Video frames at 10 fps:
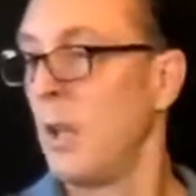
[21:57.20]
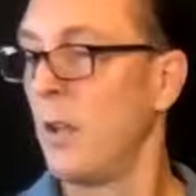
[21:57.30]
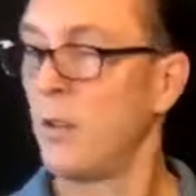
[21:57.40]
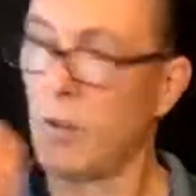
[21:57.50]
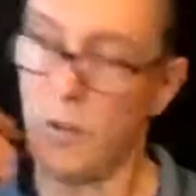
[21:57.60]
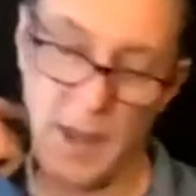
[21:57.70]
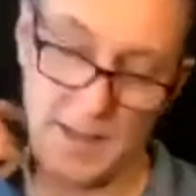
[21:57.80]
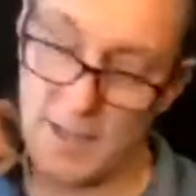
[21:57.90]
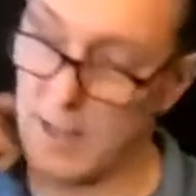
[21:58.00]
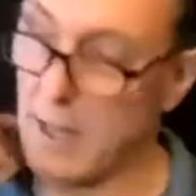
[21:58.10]
So
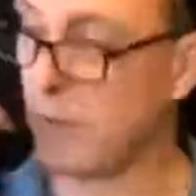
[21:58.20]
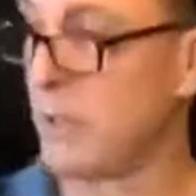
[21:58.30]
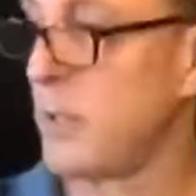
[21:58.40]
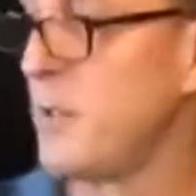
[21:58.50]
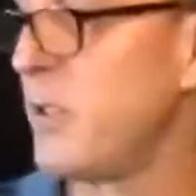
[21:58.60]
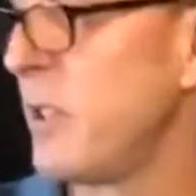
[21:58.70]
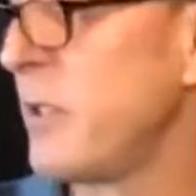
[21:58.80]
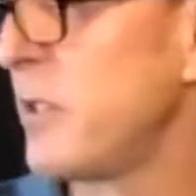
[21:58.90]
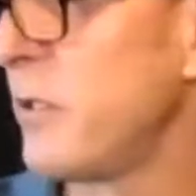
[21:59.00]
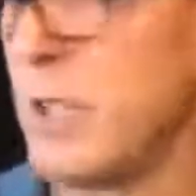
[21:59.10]
that's how that one goes. Let me share the
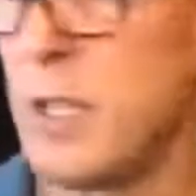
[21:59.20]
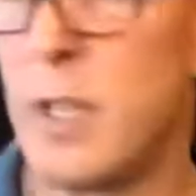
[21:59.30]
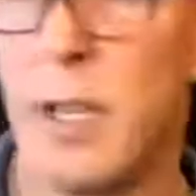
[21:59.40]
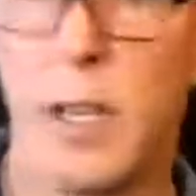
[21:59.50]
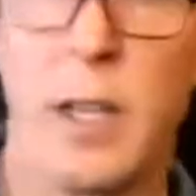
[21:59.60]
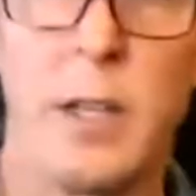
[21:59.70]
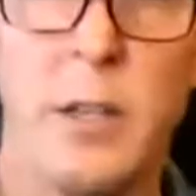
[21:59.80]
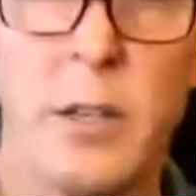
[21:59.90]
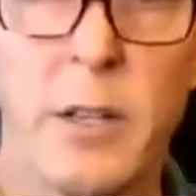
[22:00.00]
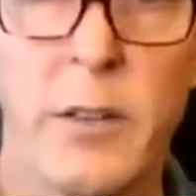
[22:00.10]
screen, and
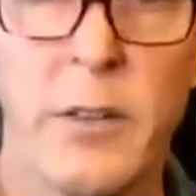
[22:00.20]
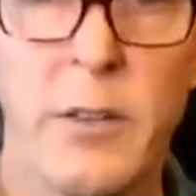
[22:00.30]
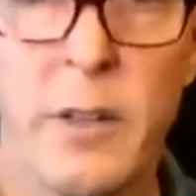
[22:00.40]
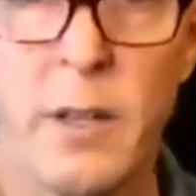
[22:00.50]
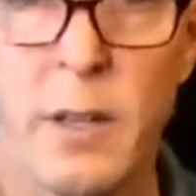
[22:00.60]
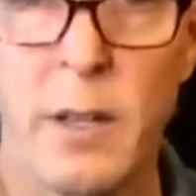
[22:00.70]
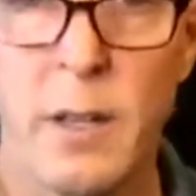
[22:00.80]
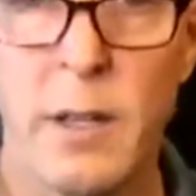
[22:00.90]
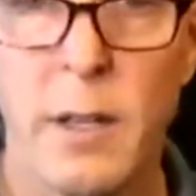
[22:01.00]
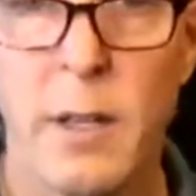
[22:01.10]
you can see
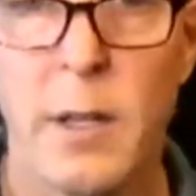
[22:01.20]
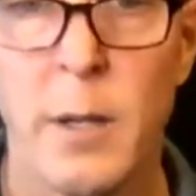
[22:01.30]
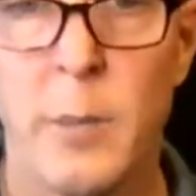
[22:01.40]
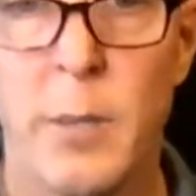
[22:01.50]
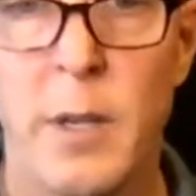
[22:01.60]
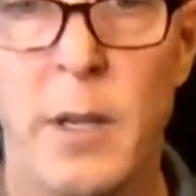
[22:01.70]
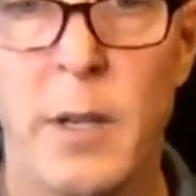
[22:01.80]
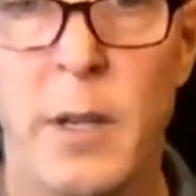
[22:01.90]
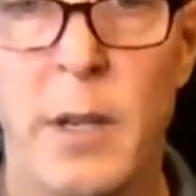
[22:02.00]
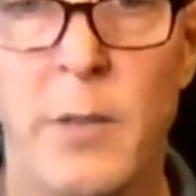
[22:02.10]
the
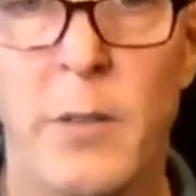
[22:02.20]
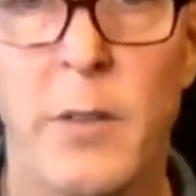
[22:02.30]
PDFs